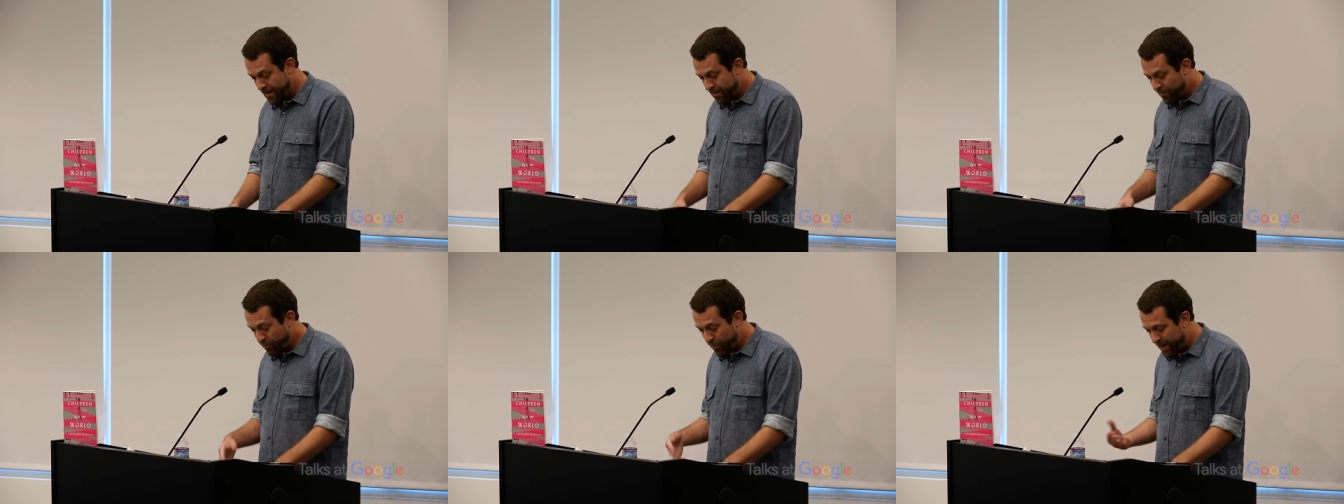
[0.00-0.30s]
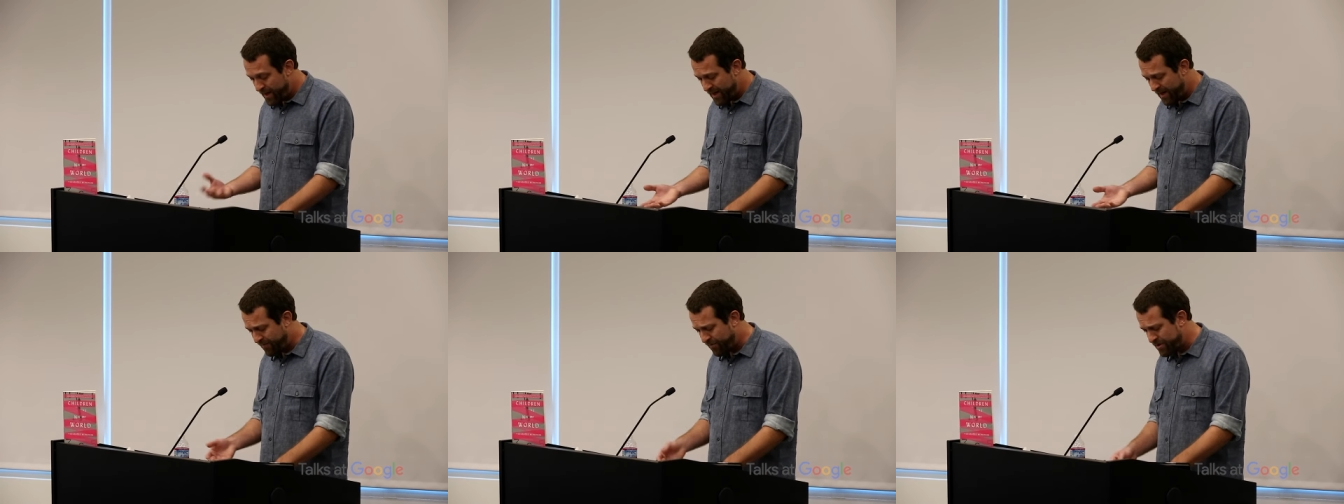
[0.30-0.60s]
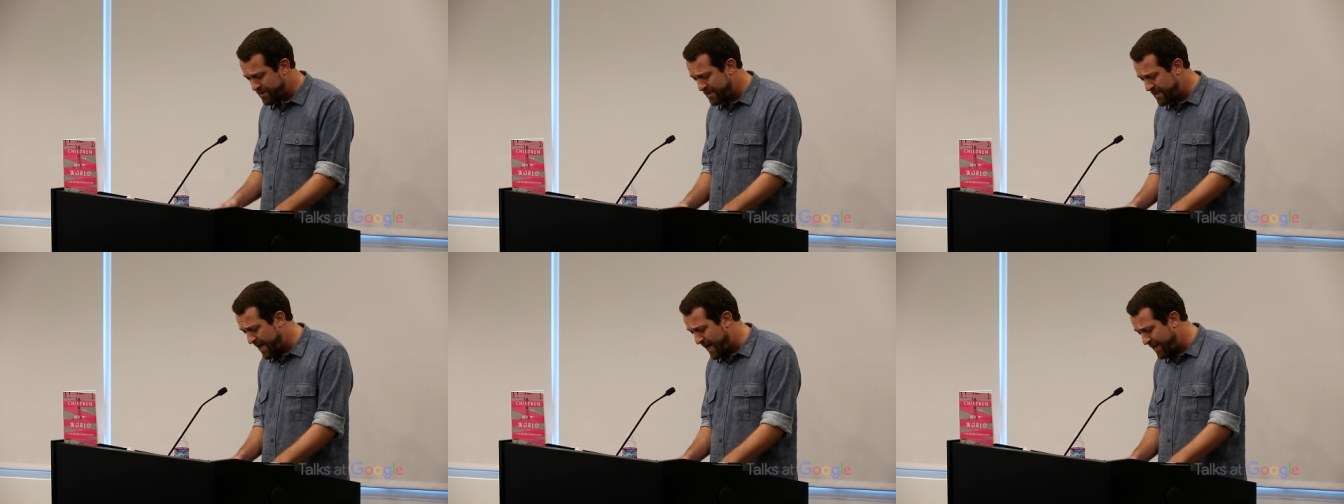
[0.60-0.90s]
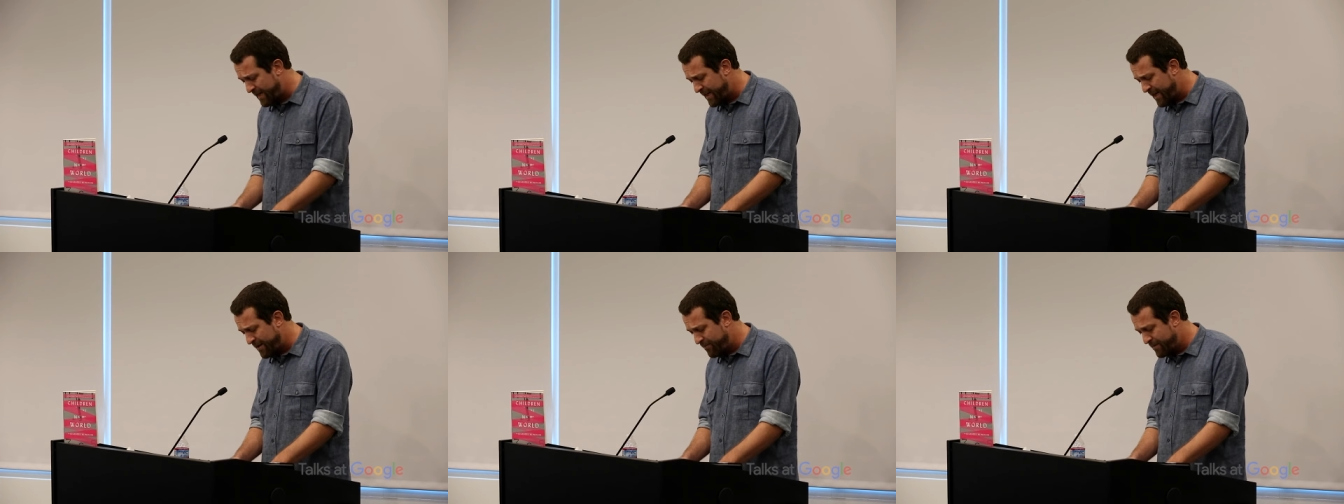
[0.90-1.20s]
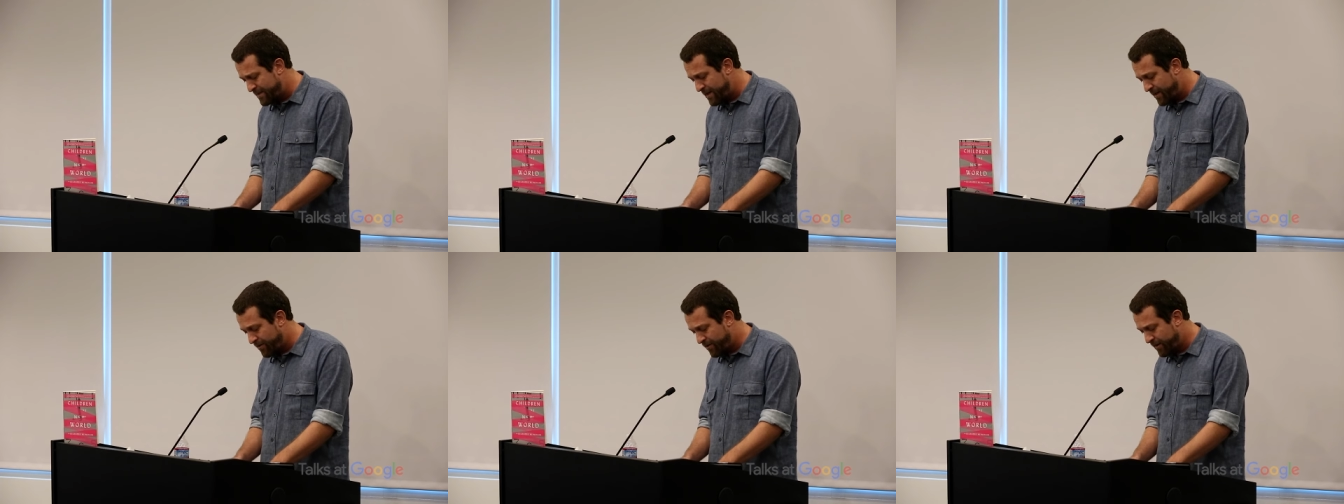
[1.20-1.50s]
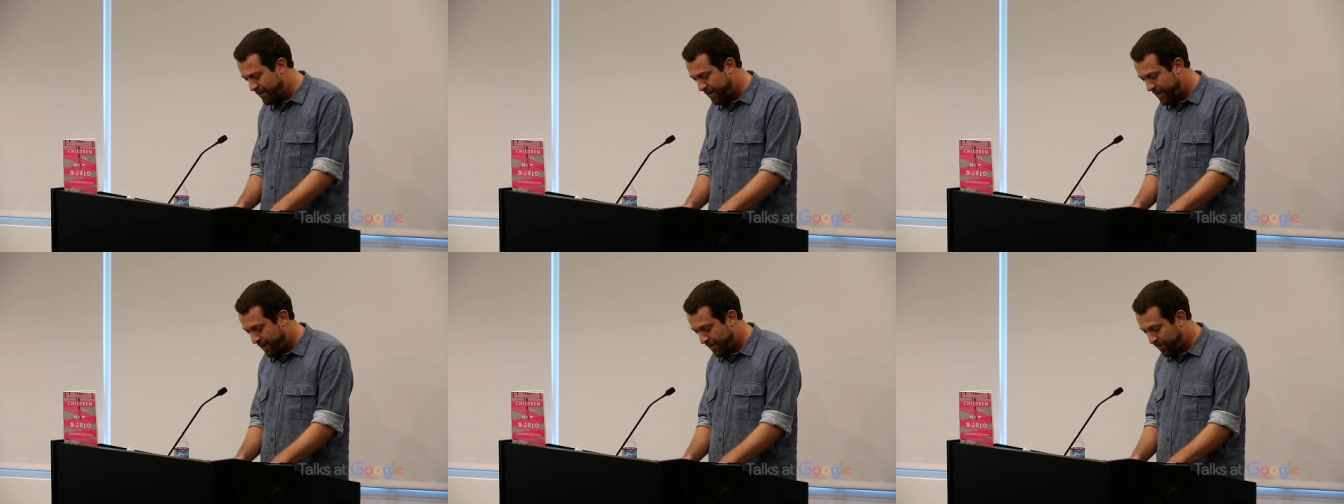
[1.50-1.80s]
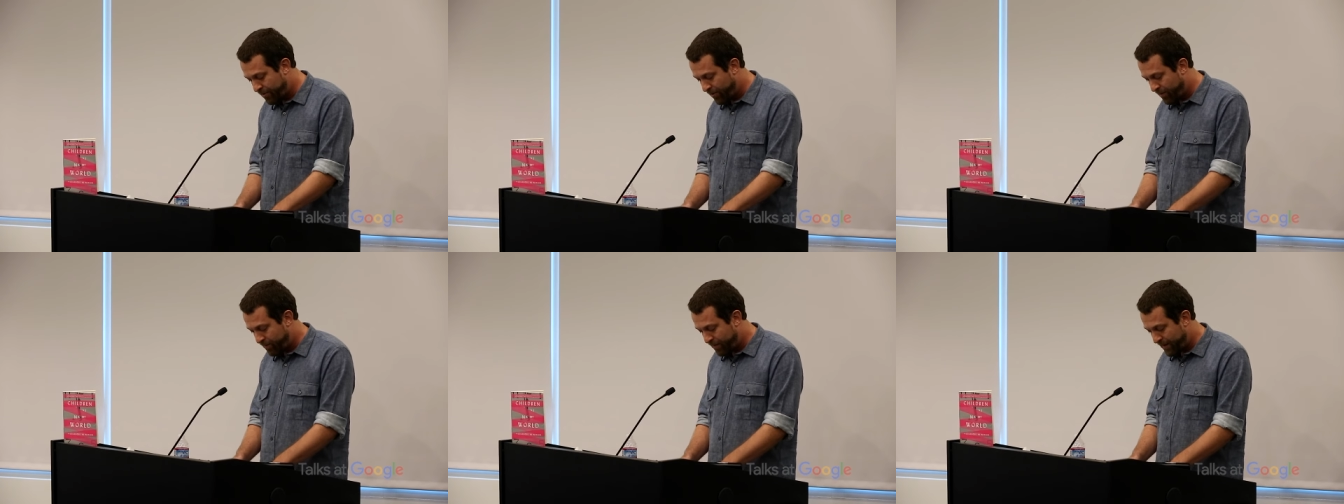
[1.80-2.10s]
We never sat and ate dinner
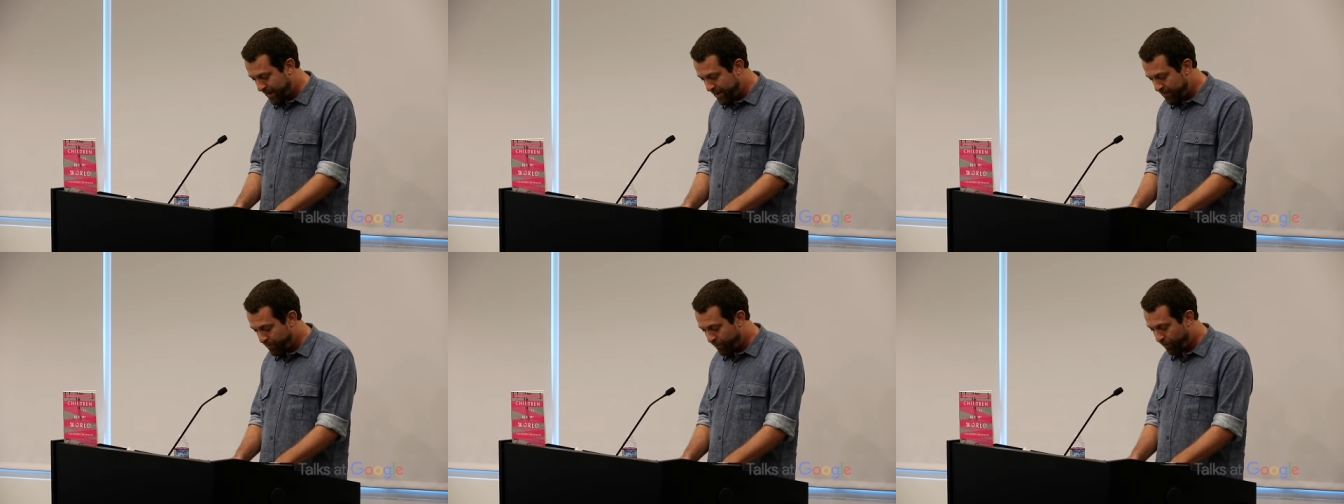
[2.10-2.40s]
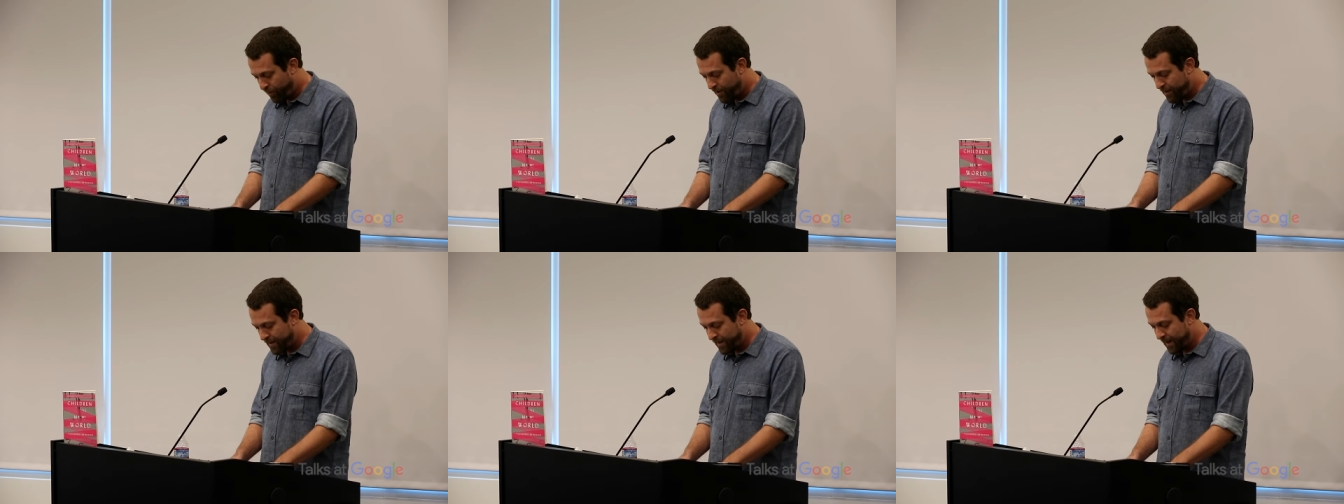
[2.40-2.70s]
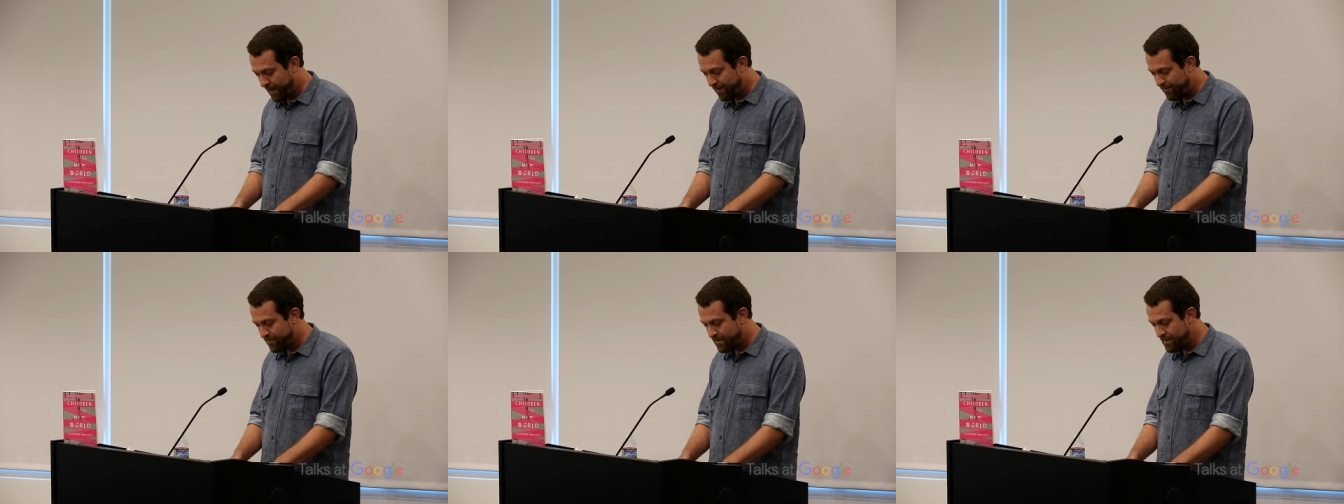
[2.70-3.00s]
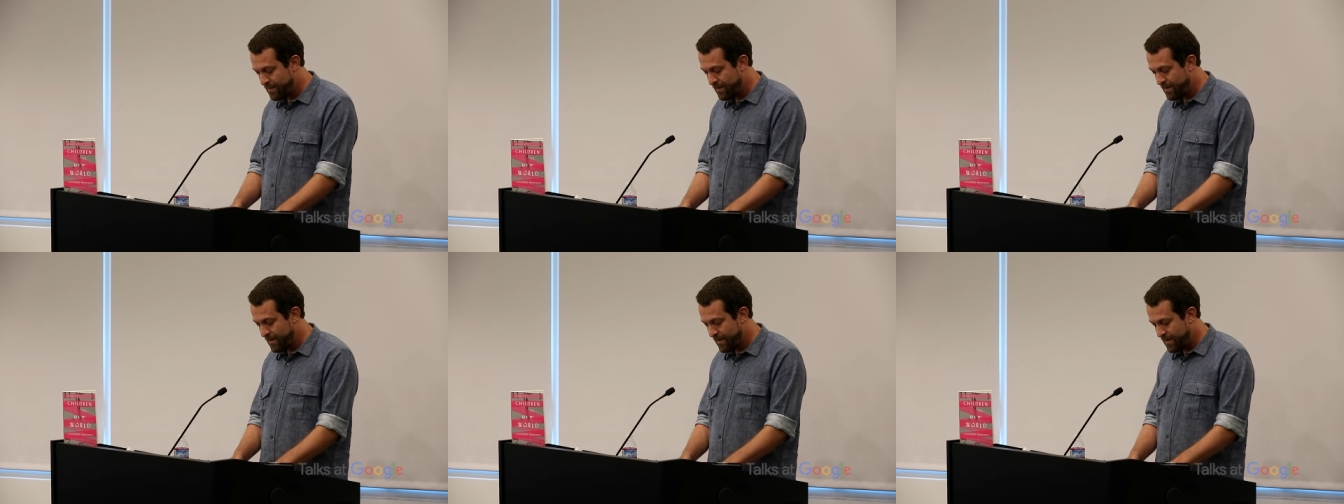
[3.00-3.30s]
together or played board games.